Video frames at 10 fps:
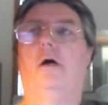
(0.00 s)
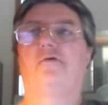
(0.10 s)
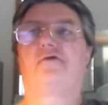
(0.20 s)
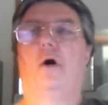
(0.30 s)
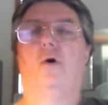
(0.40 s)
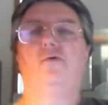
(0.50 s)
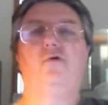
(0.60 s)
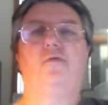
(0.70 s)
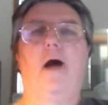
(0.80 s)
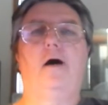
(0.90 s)
So
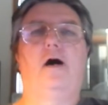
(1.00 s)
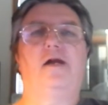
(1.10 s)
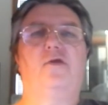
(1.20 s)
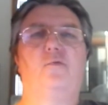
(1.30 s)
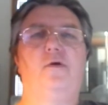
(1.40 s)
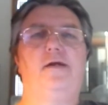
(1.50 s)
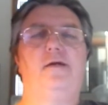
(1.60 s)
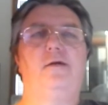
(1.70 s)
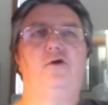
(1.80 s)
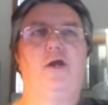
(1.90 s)
you got like three,
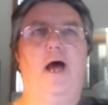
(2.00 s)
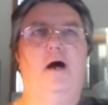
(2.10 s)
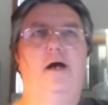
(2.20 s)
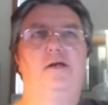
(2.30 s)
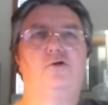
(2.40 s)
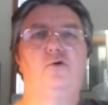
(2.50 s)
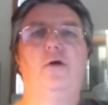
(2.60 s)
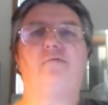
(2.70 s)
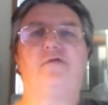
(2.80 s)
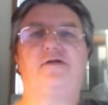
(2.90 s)
you got like two
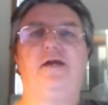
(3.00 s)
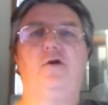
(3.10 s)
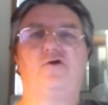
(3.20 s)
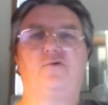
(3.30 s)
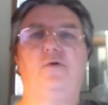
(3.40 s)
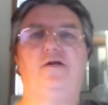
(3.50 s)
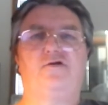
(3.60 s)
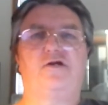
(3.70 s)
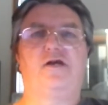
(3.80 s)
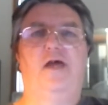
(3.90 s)
different tiers to
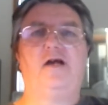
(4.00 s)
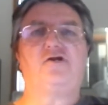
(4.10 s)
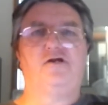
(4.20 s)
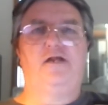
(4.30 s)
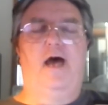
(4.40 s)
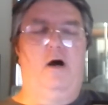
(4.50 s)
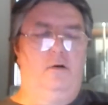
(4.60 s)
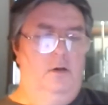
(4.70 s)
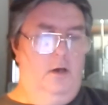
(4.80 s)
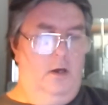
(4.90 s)
each connection now.